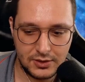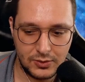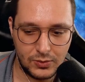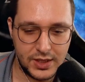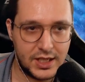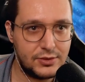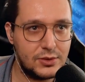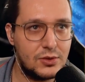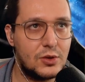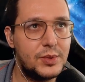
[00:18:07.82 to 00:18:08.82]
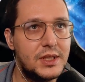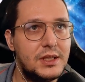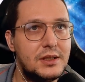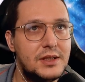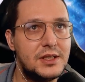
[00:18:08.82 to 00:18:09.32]
We have to copy
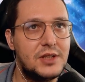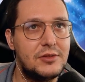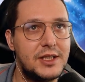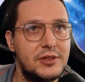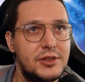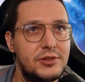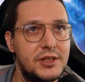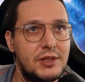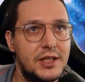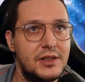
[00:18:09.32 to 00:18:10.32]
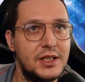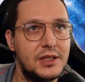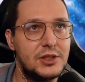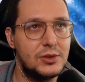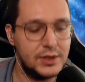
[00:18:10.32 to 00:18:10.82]
this directory tree right
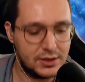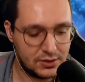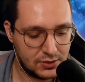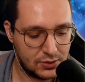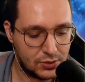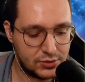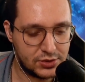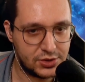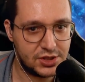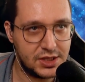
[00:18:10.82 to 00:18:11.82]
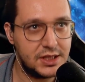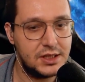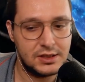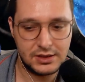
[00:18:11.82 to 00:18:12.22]
here. So we Ctrl C.